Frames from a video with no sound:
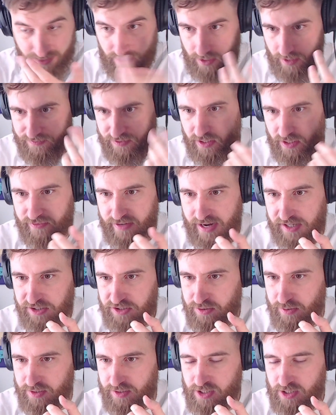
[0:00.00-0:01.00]
I've done a reaction
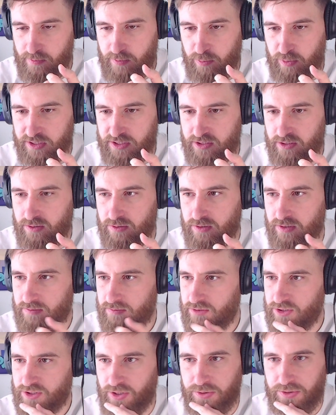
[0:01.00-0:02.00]
to it. I just can't remember what it's called.
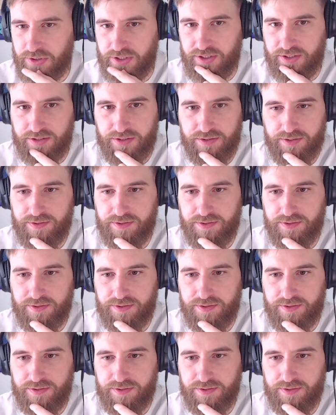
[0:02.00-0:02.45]
So good.